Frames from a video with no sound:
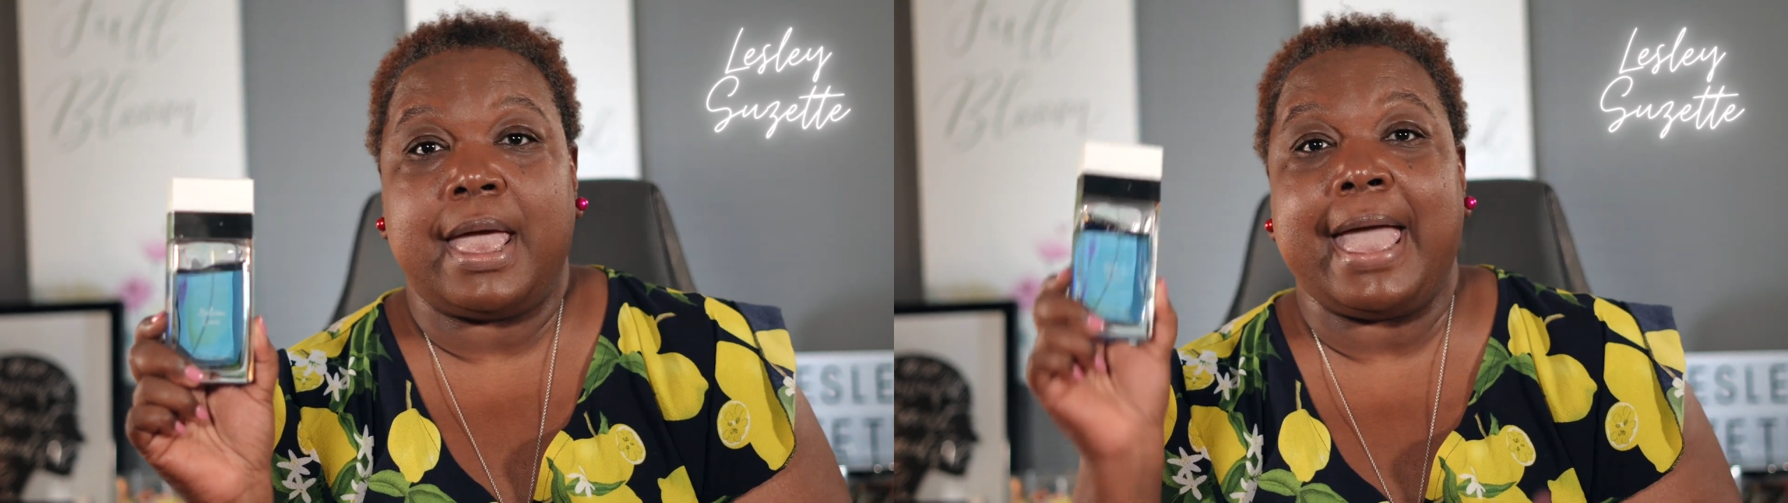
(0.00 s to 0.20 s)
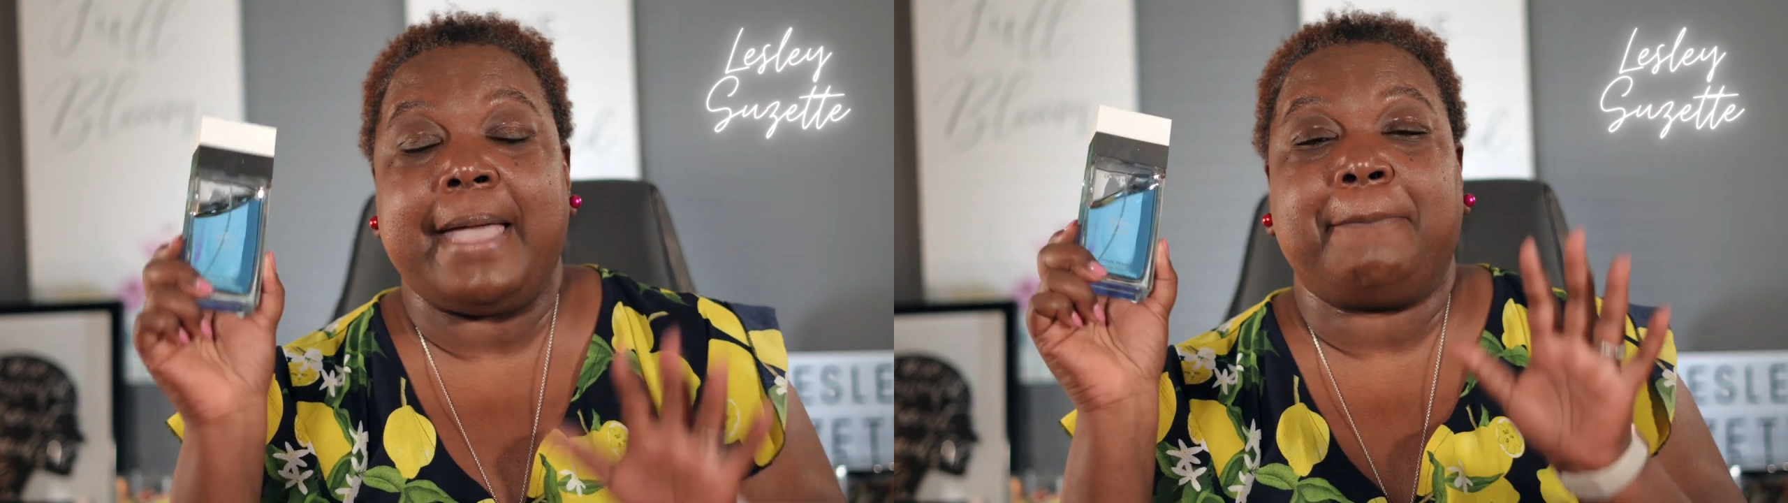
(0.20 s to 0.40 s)

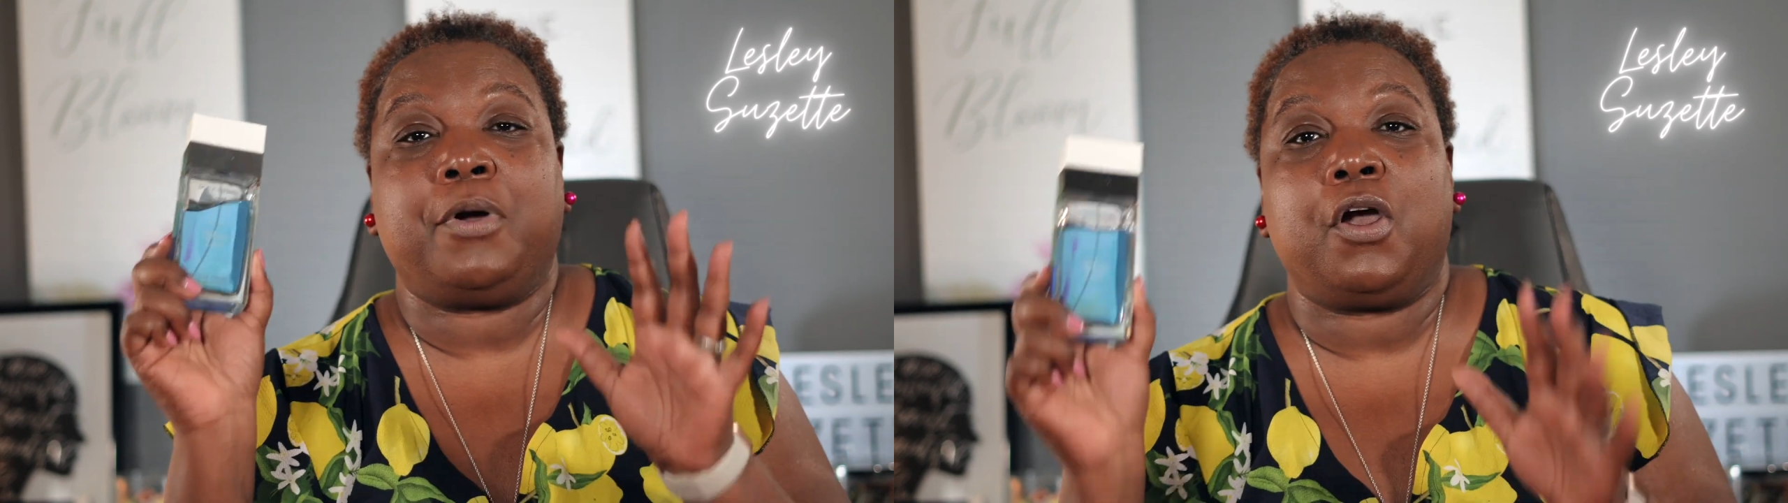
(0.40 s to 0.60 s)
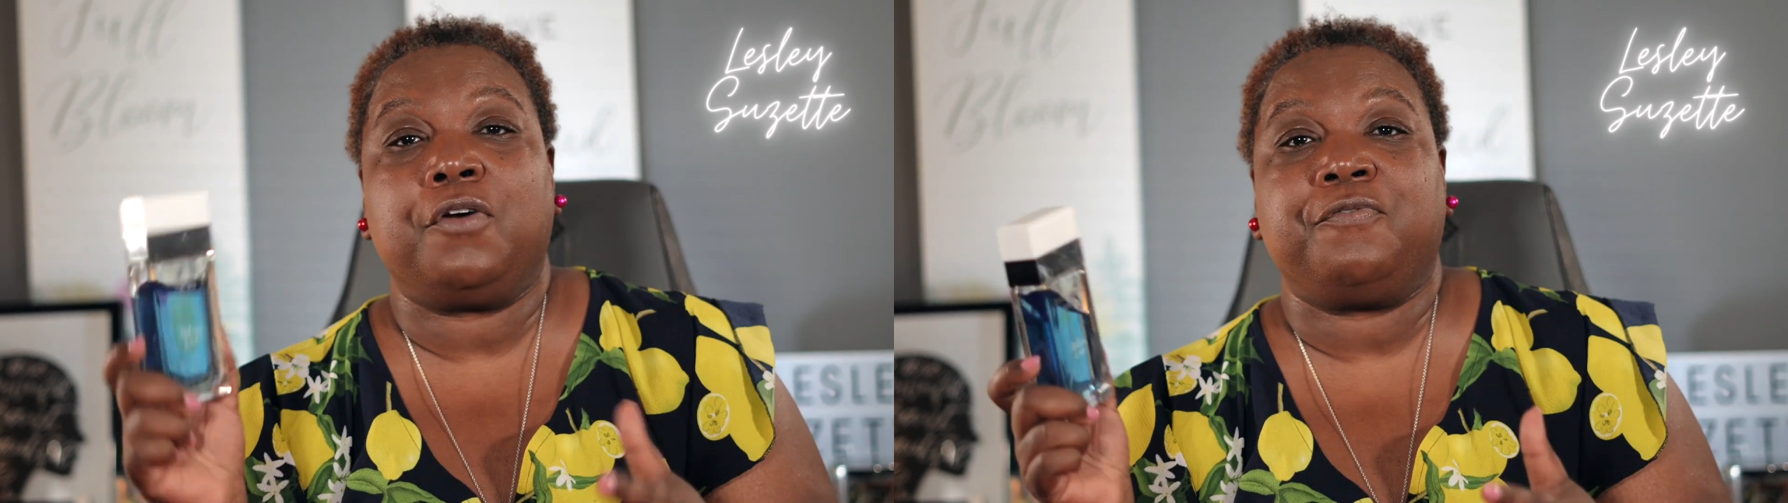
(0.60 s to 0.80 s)
A
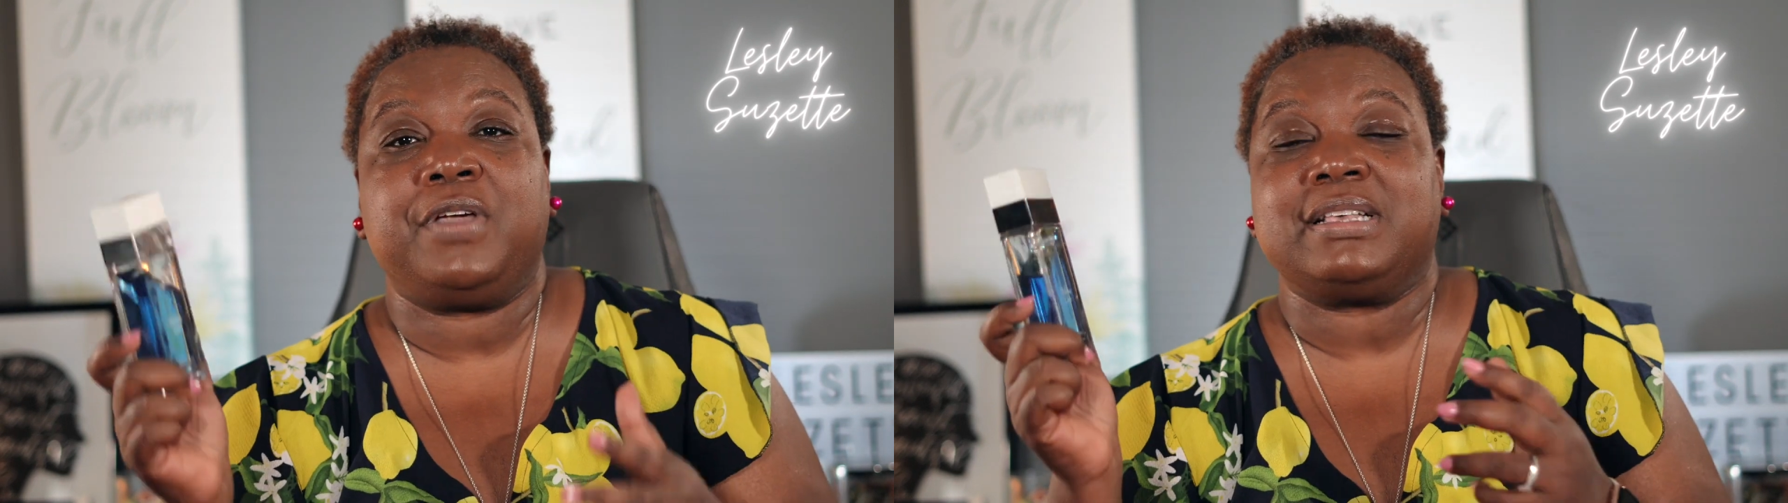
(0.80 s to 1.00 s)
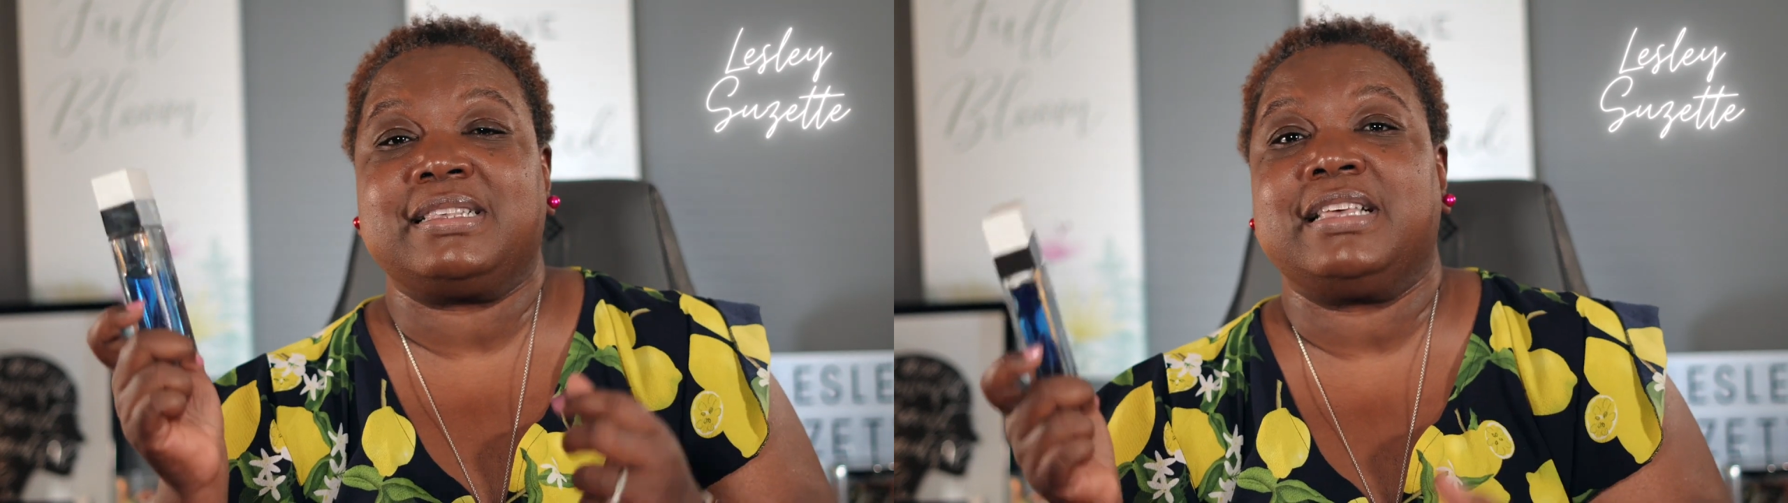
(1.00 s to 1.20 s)

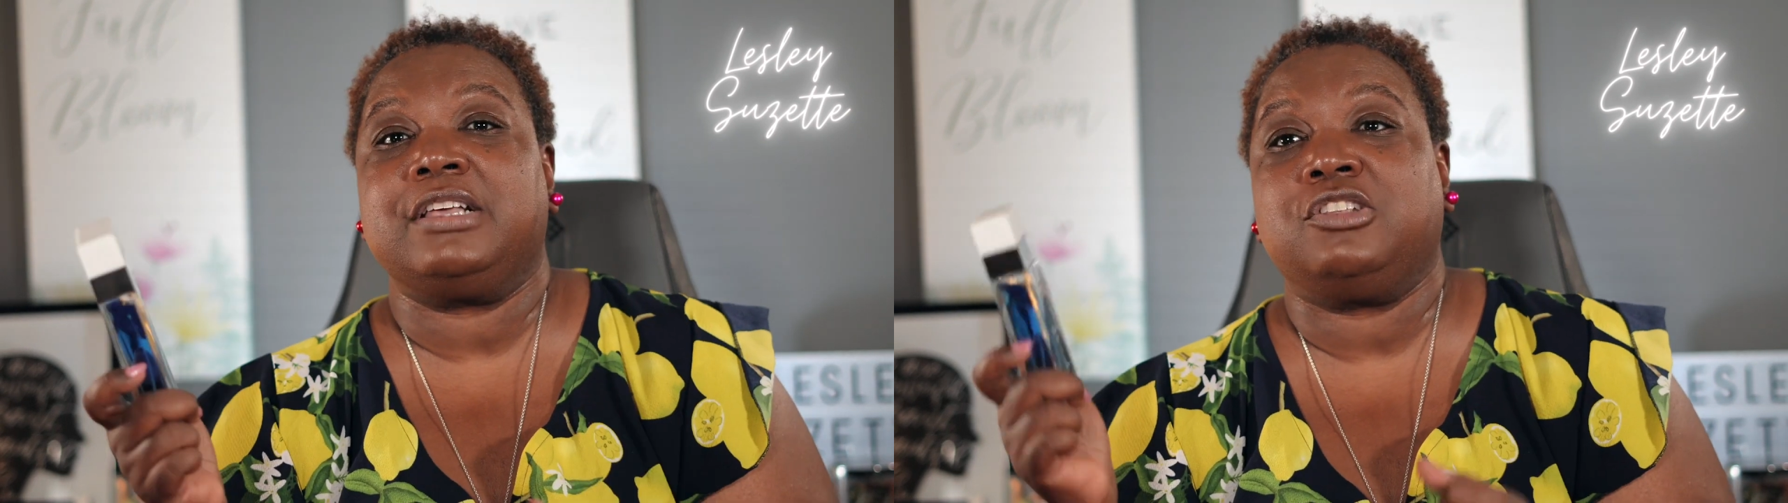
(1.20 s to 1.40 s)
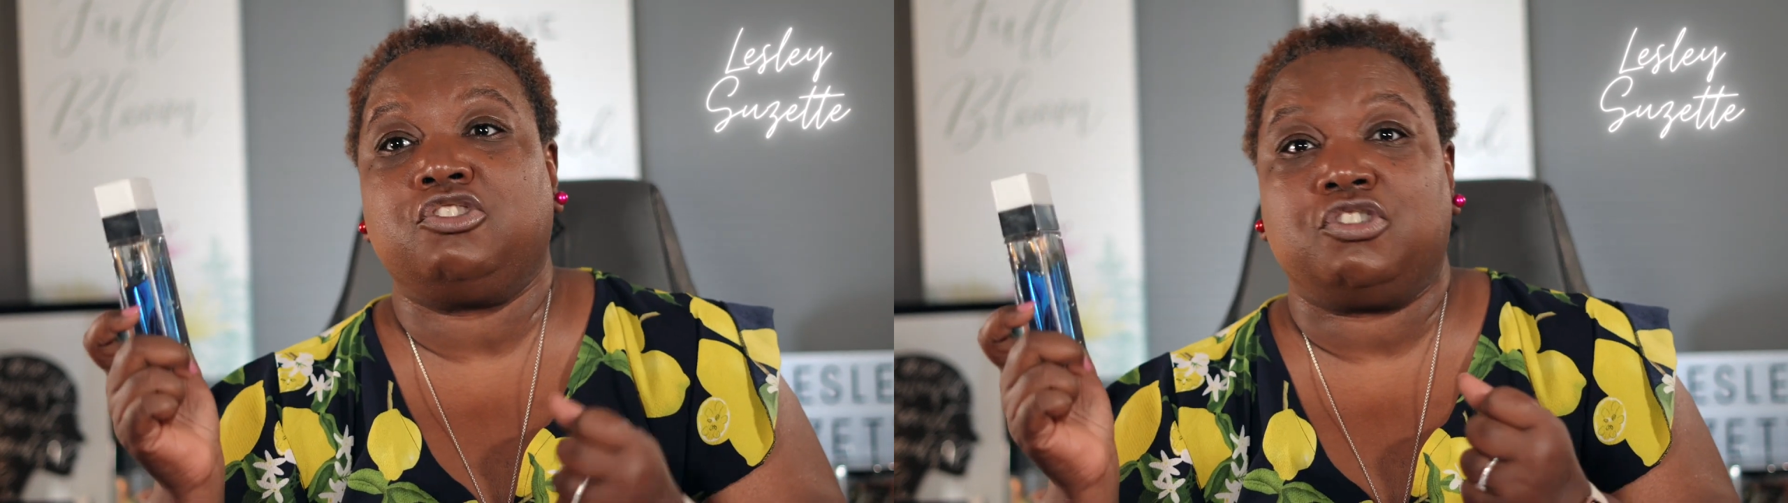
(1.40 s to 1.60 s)
perfect
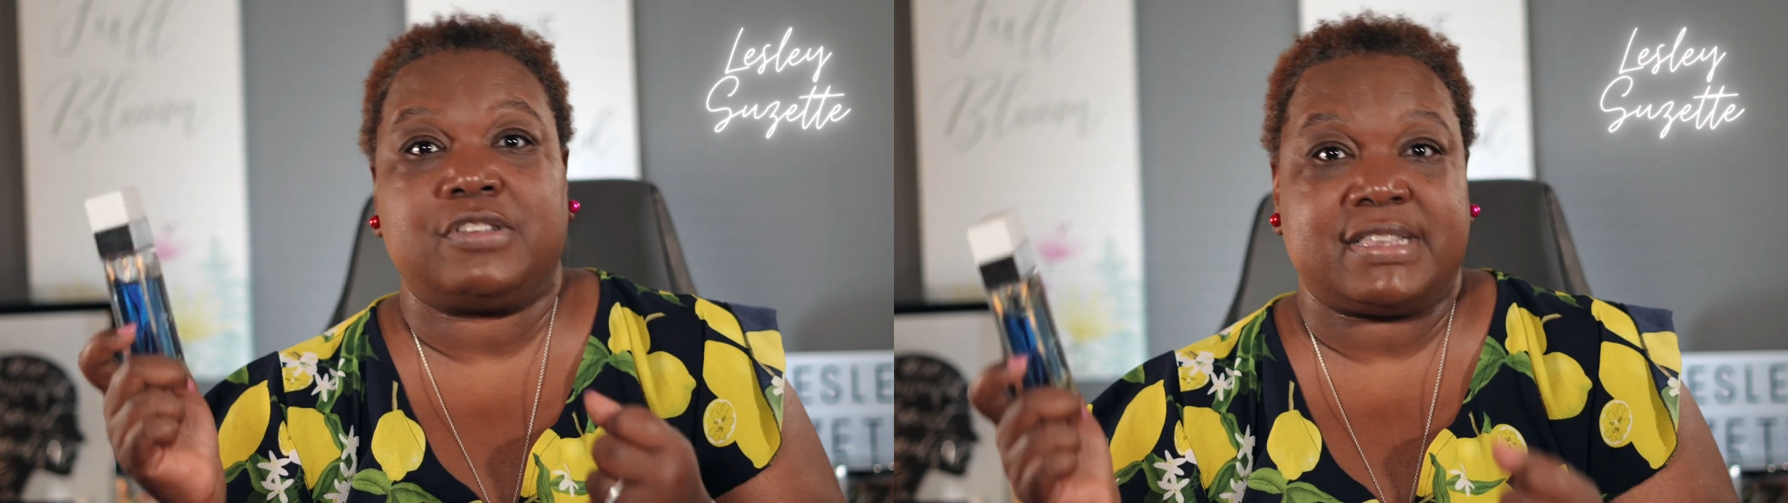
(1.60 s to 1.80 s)
signature